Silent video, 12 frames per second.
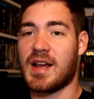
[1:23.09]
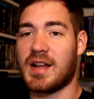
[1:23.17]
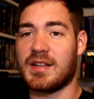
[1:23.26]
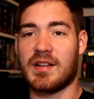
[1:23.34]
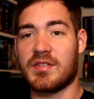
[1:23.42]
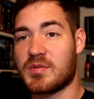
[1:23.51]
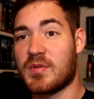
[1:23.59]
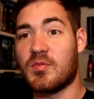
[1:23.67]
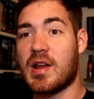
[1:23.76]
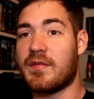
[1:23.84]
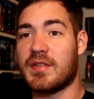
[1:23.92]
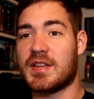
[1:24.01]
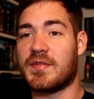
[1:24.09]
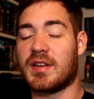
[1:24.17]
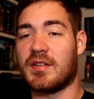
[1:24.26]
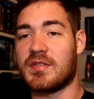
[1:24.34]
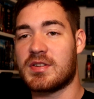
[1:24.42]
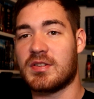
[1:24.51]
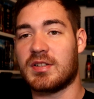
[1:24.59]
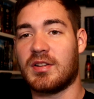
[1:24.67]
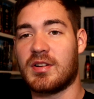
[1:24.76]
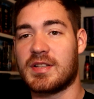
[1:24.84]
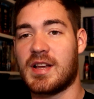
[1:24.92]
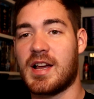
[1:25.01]
and I've just been waiting for this figure for such a
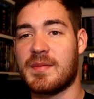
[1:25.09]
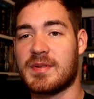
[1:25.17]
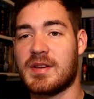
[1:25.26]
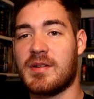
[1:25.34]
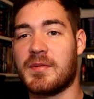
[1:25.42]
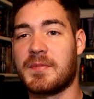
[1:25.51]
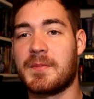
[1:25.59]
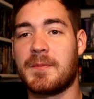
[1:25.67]
long time. So